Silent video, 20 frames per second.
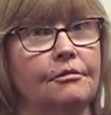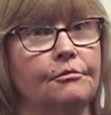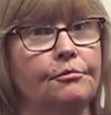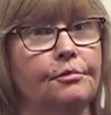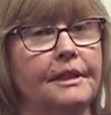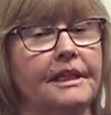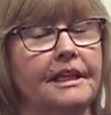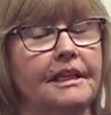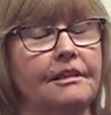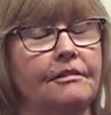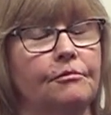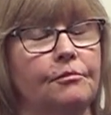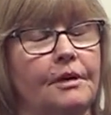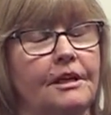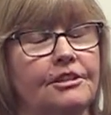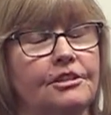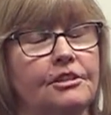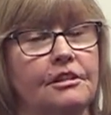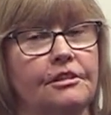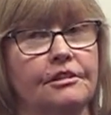read,
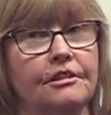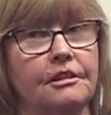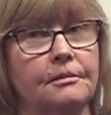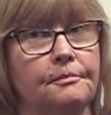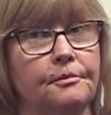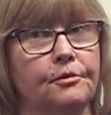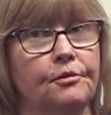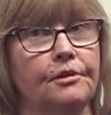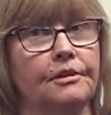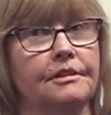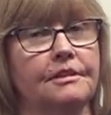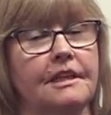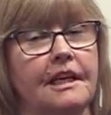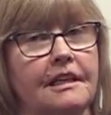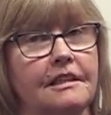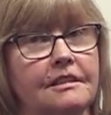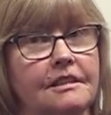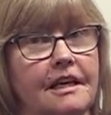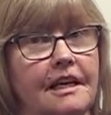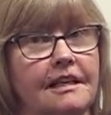look at the board,
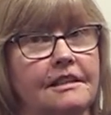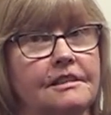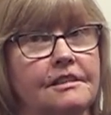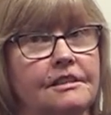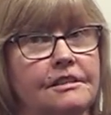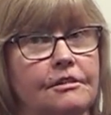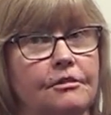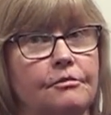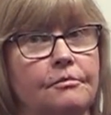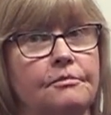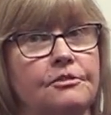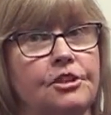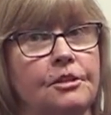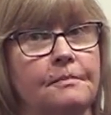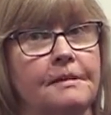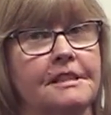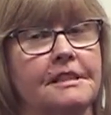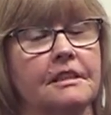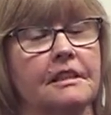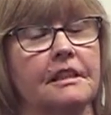take tests, so she
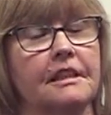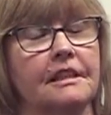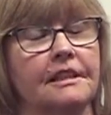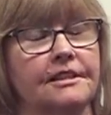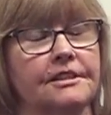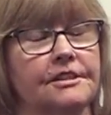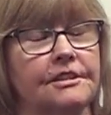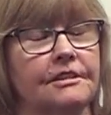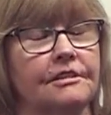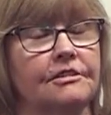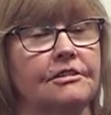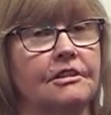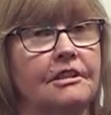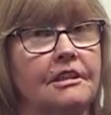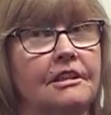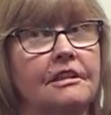basically listened.